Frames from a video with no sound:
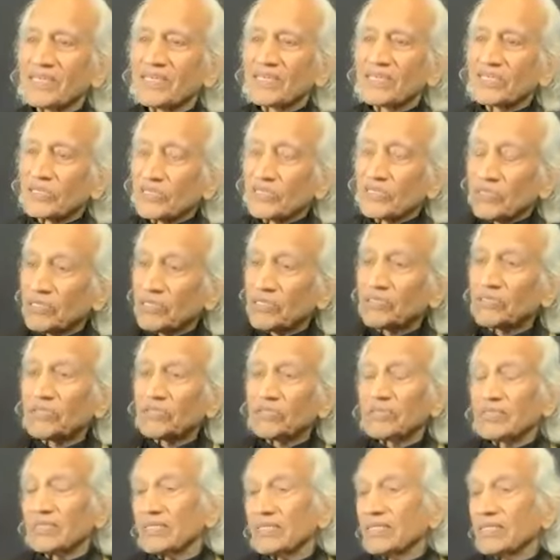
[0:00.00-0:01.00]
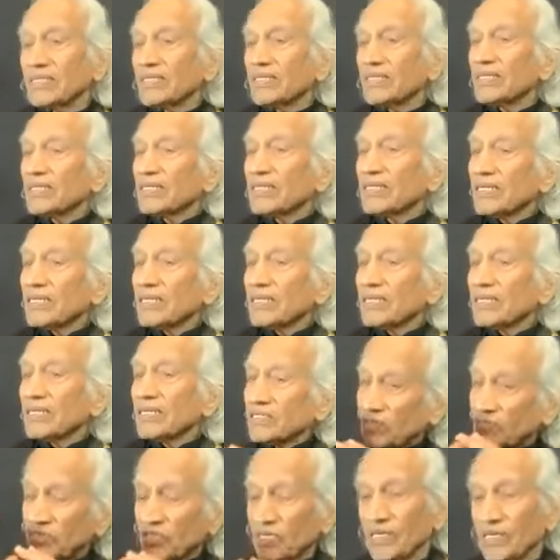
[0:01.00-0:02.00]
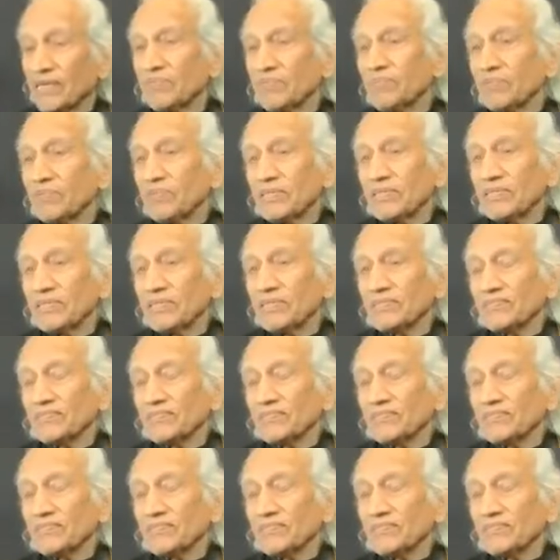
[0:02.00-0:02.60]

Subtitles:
So that in deep sleep,